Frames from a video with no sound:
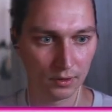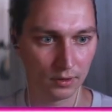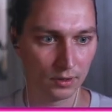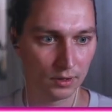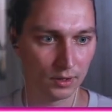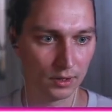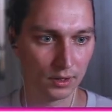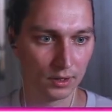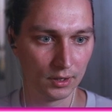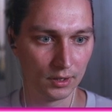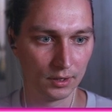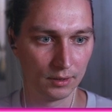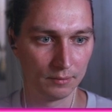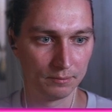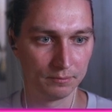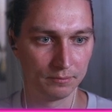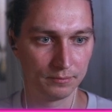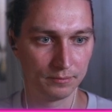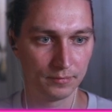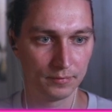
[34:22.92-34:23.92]

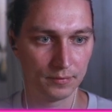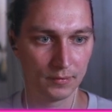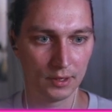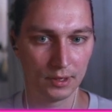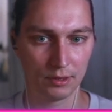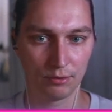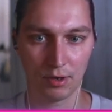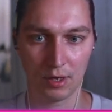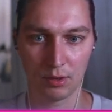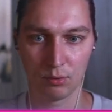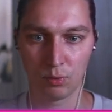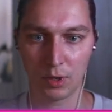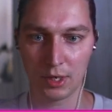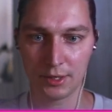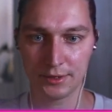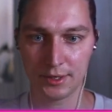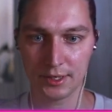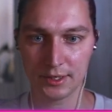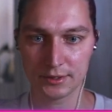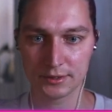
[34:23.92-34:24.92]
I run
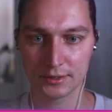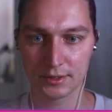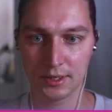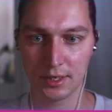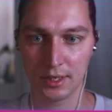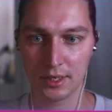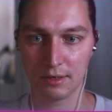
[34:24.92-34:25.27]
one test.